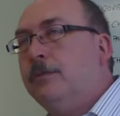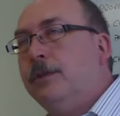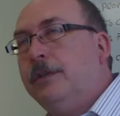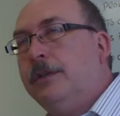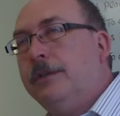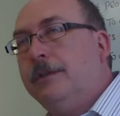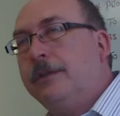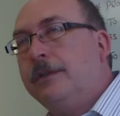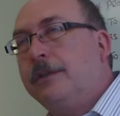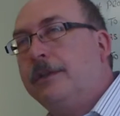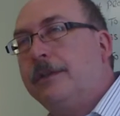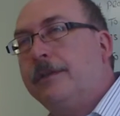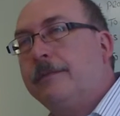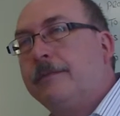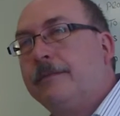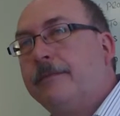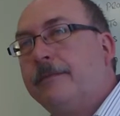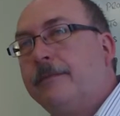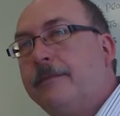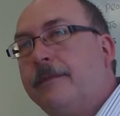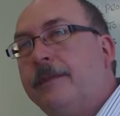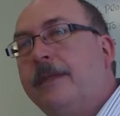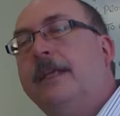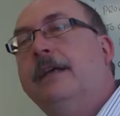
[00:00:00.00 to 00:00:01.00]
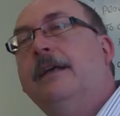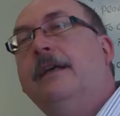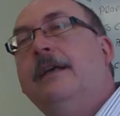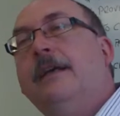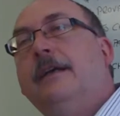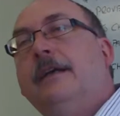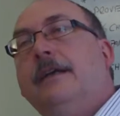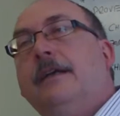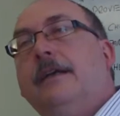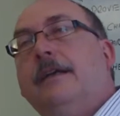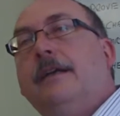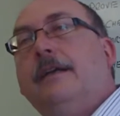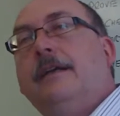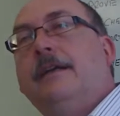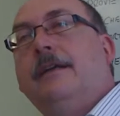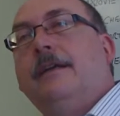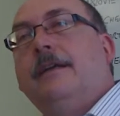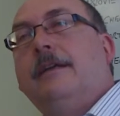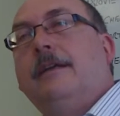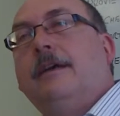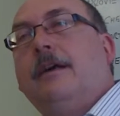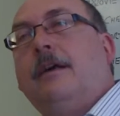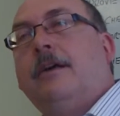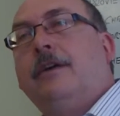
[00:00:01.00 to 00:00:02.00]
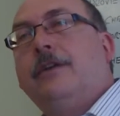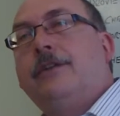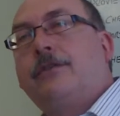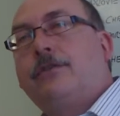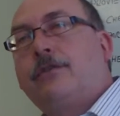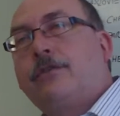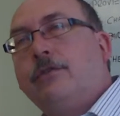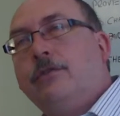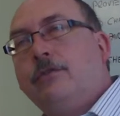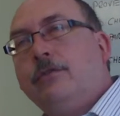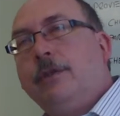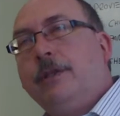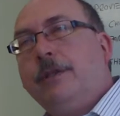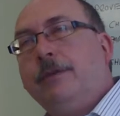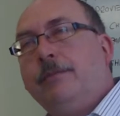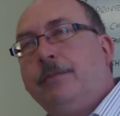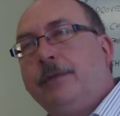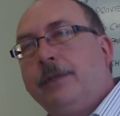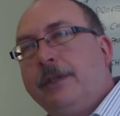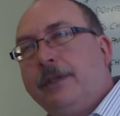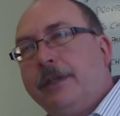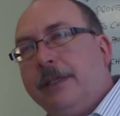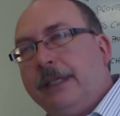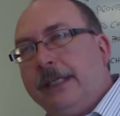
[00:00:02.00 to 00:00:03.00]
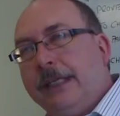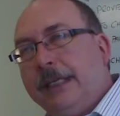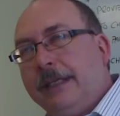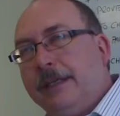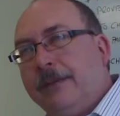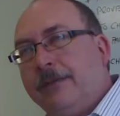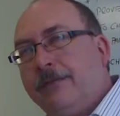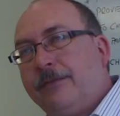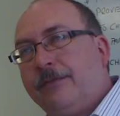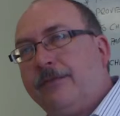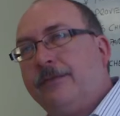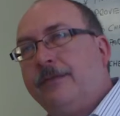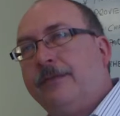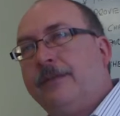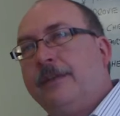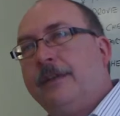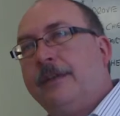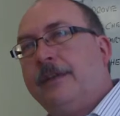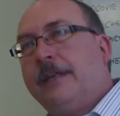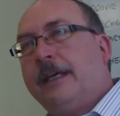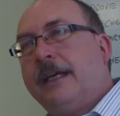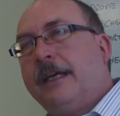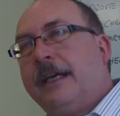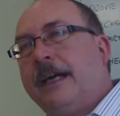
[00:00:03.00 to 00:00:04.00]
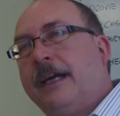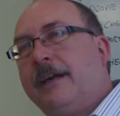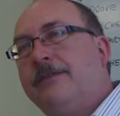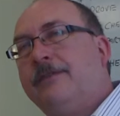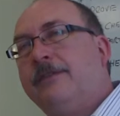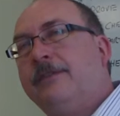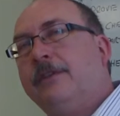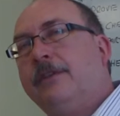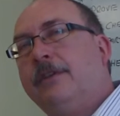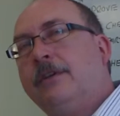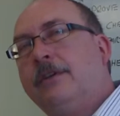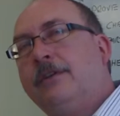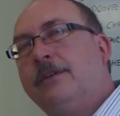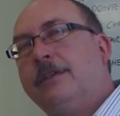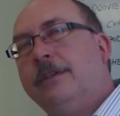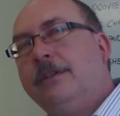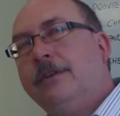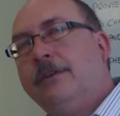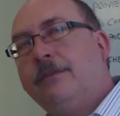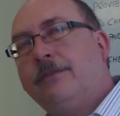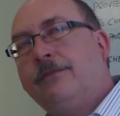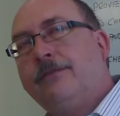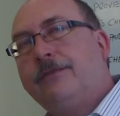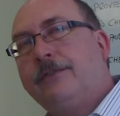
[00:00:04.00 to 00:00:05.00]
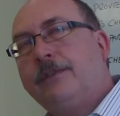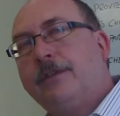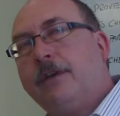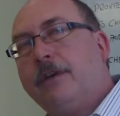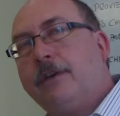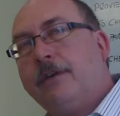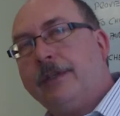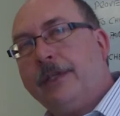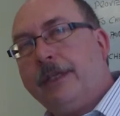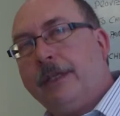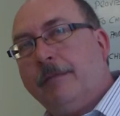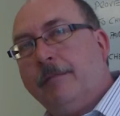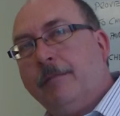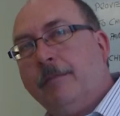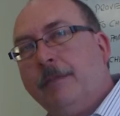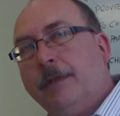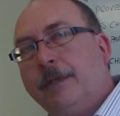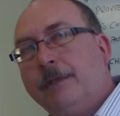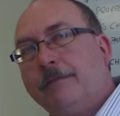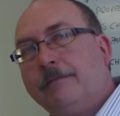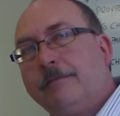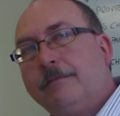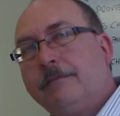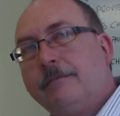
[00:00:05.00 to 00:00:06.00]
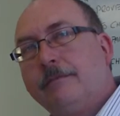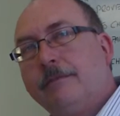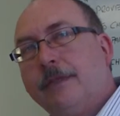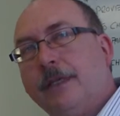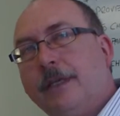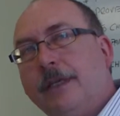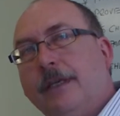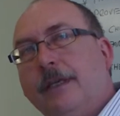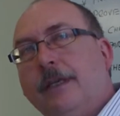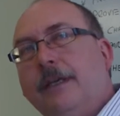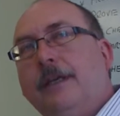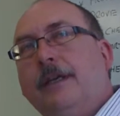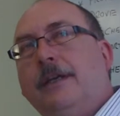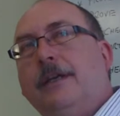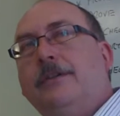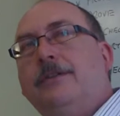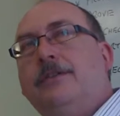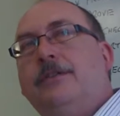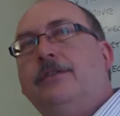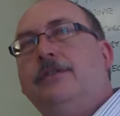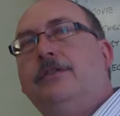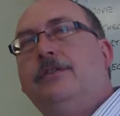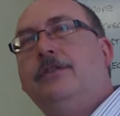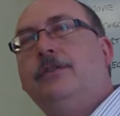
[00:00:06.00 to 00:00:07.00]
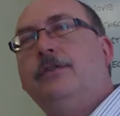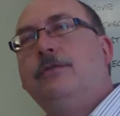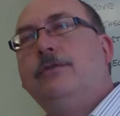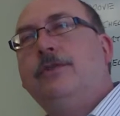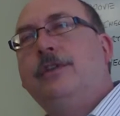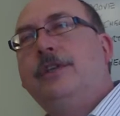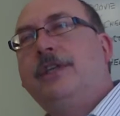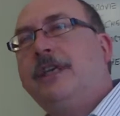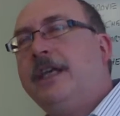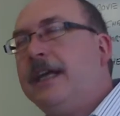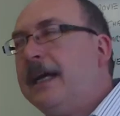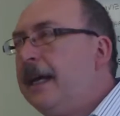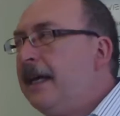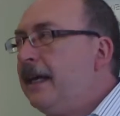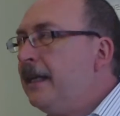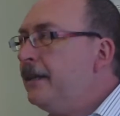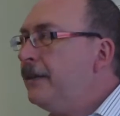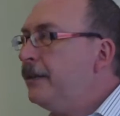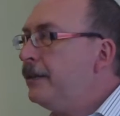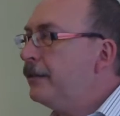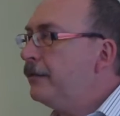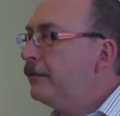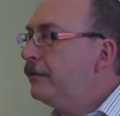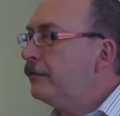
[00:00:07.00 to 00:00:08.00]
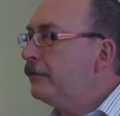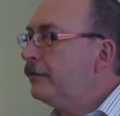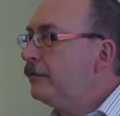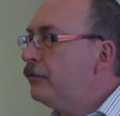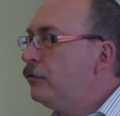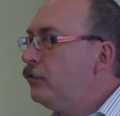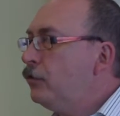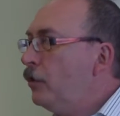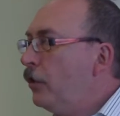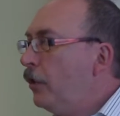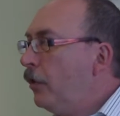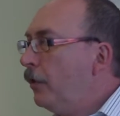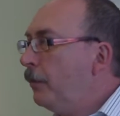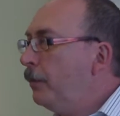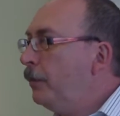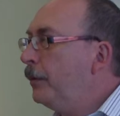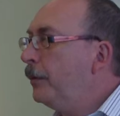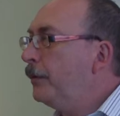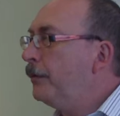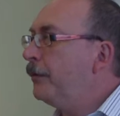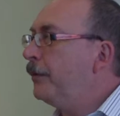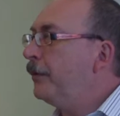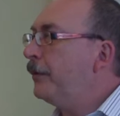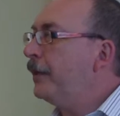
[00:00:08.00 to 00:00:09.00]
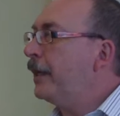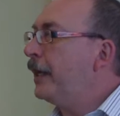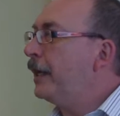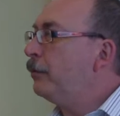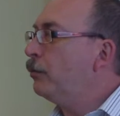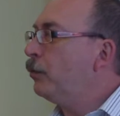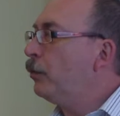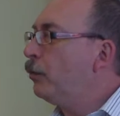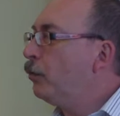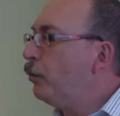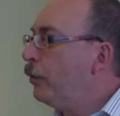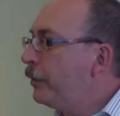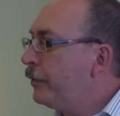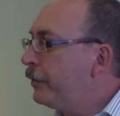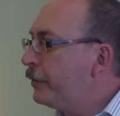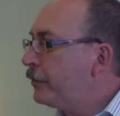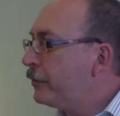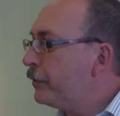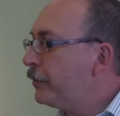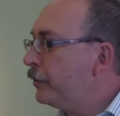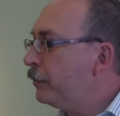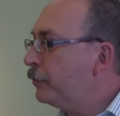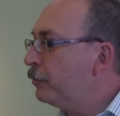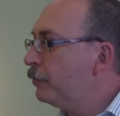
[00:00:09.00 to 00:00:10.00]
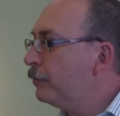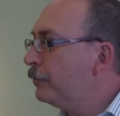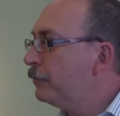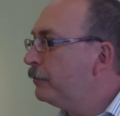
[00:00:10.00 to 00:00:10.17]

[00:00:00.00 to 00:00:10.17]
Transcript: work. I truly believe that they haven't got enough time to do the CAD job that they will want to.